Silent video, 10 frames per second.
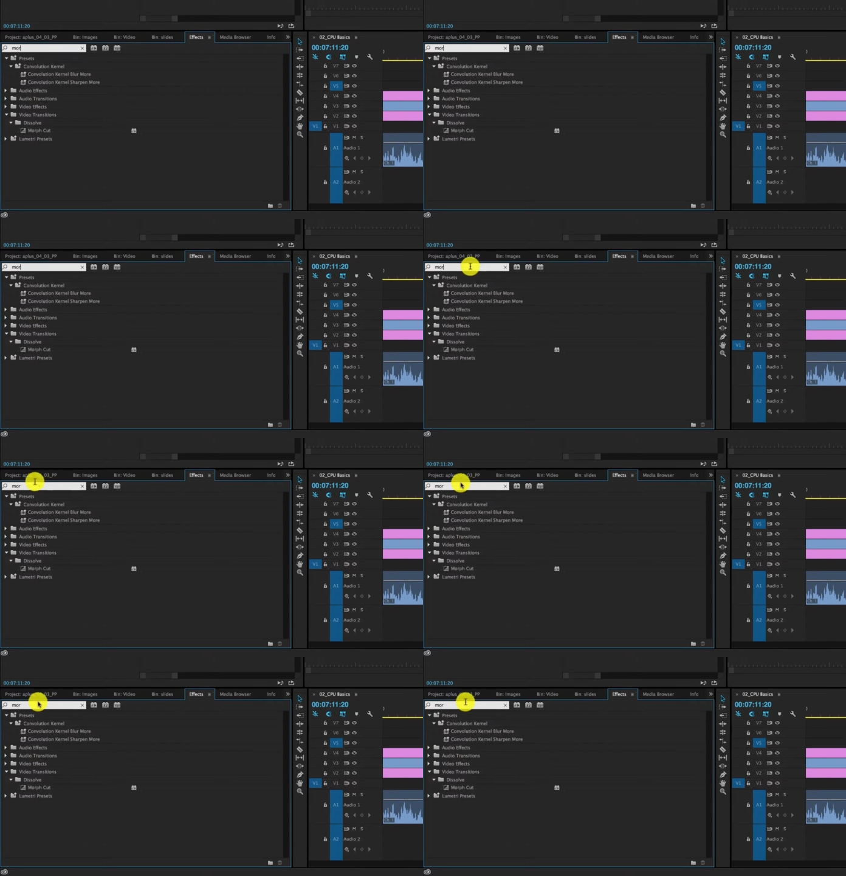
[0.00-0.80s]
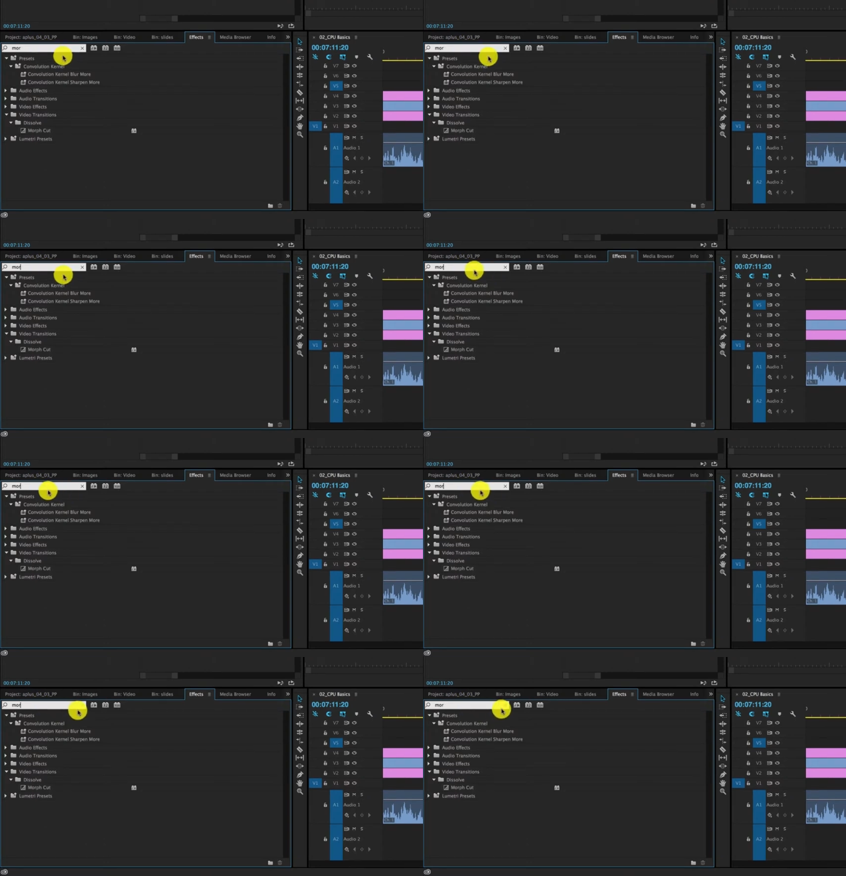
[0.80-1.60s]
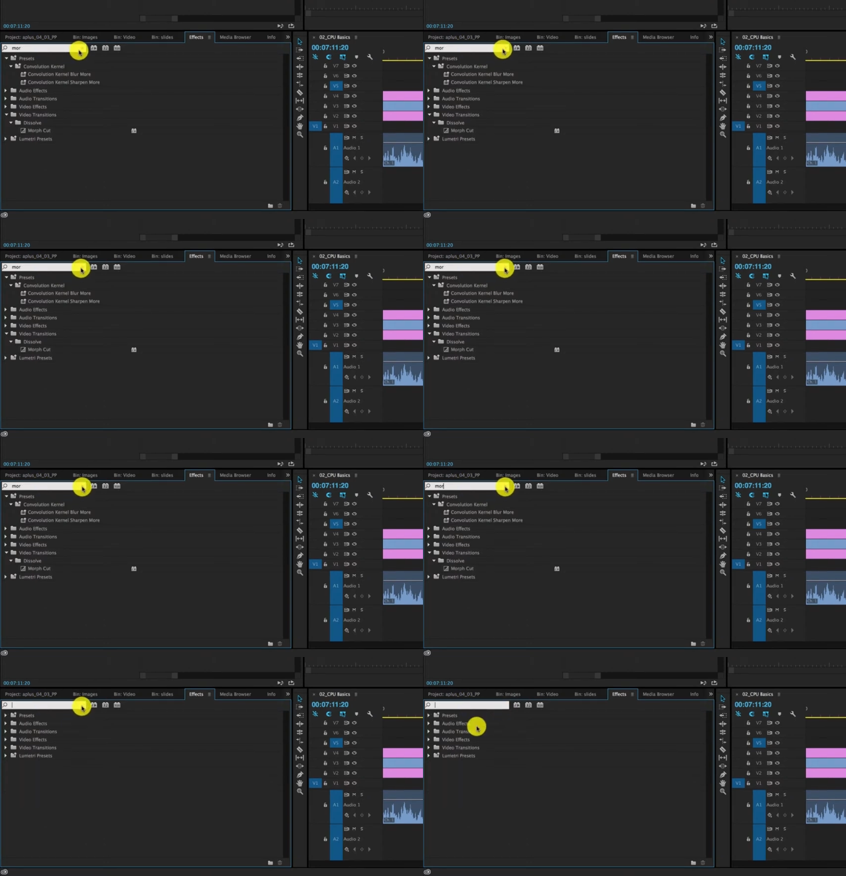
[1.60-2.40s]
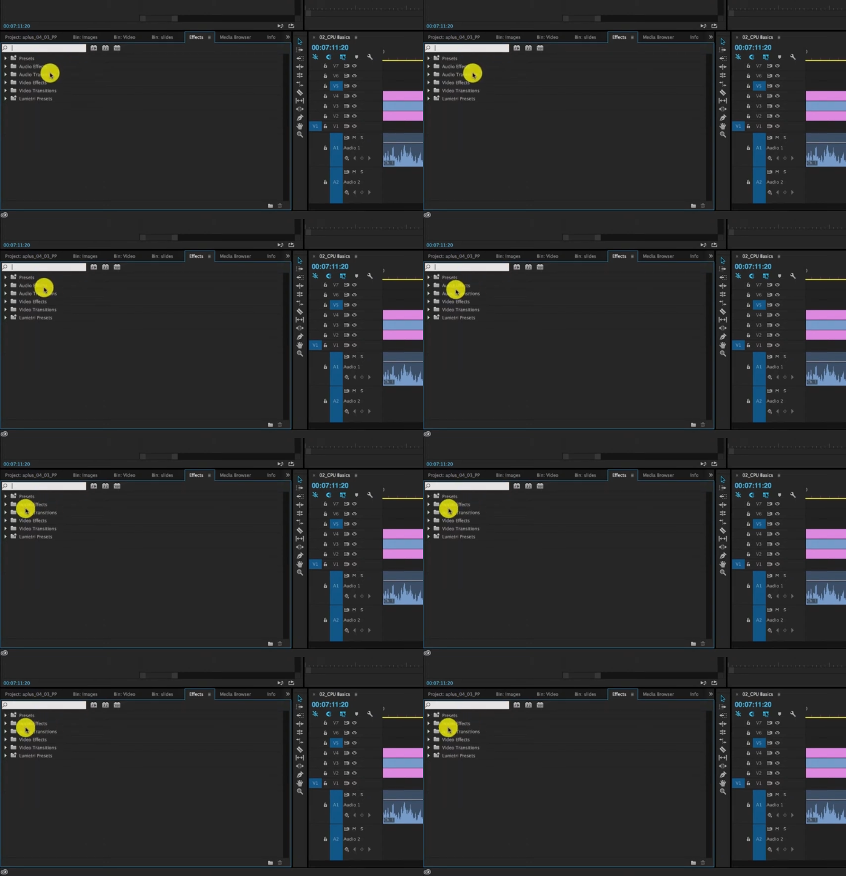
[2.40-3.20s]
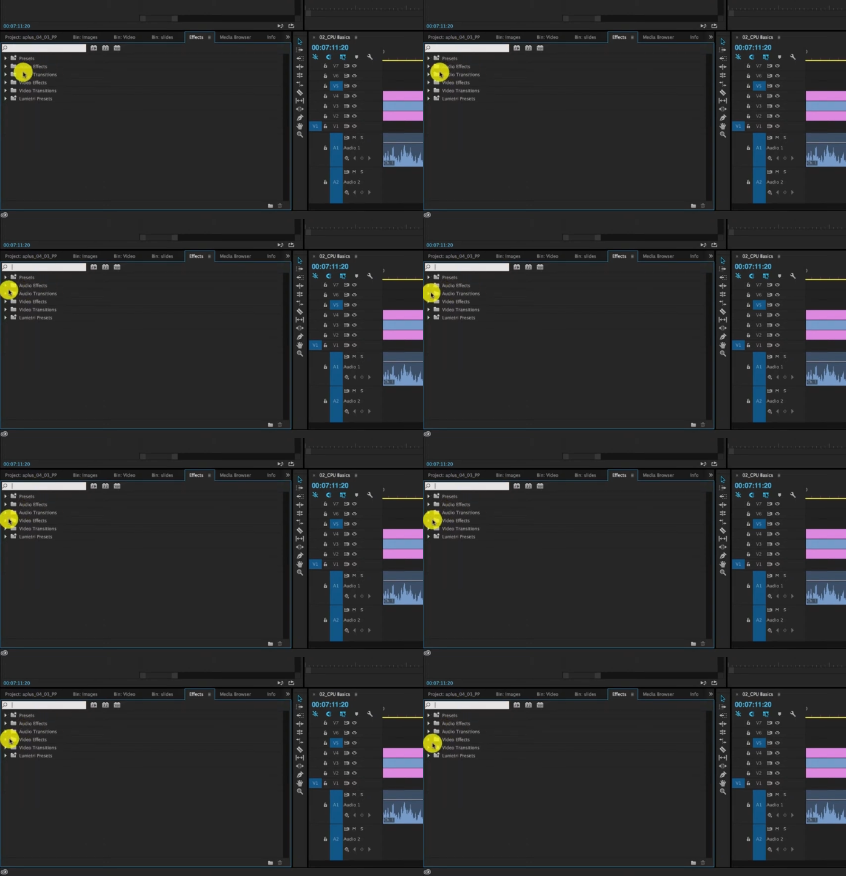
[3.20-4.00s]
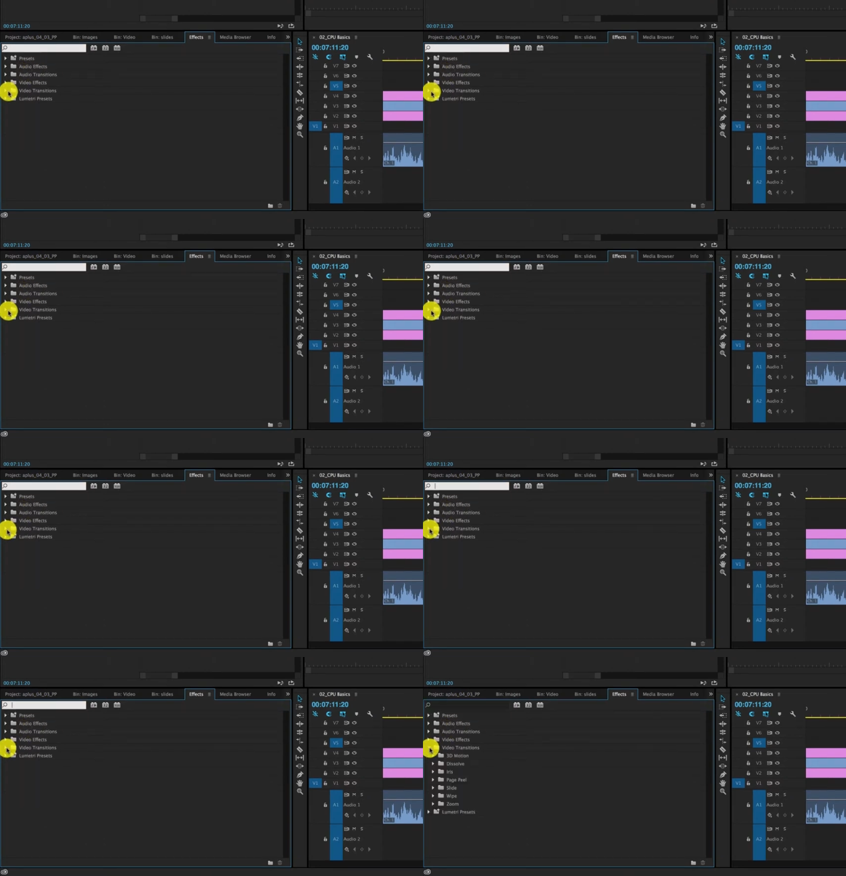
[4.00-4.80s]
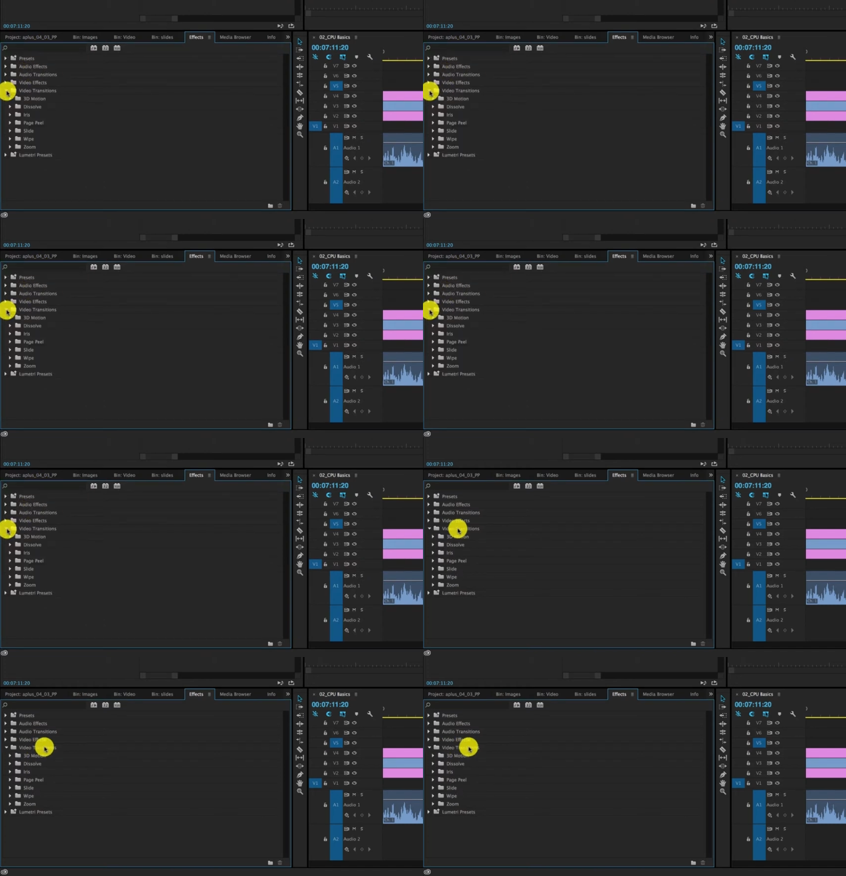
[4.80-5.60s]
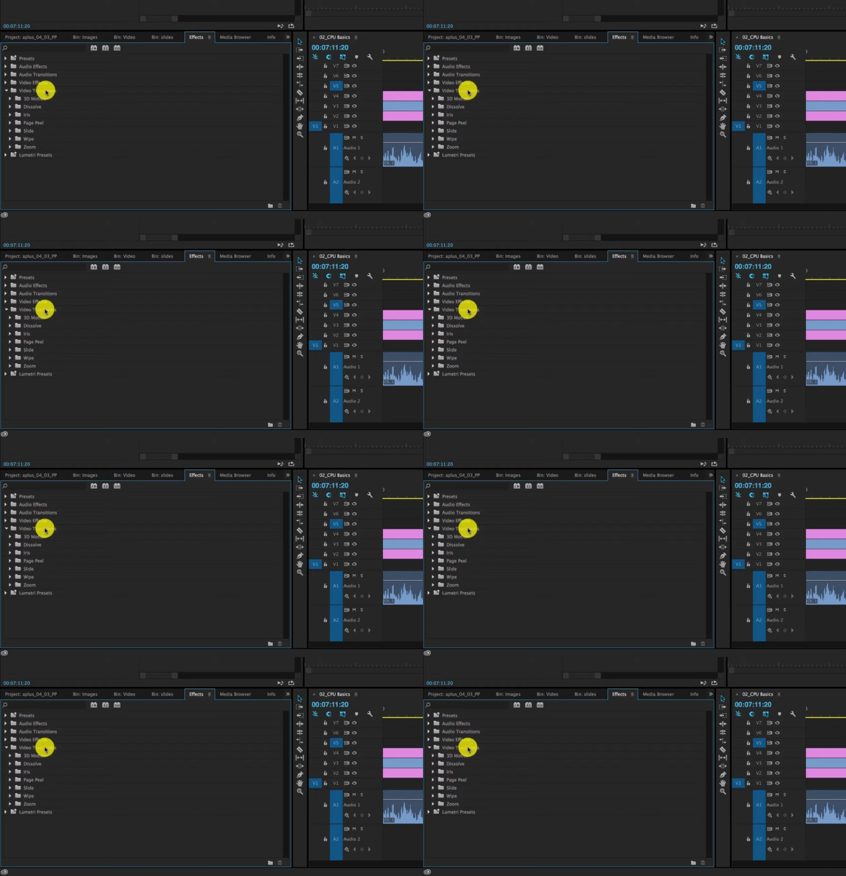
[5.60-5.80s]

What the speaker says: [unreadable: no face in view]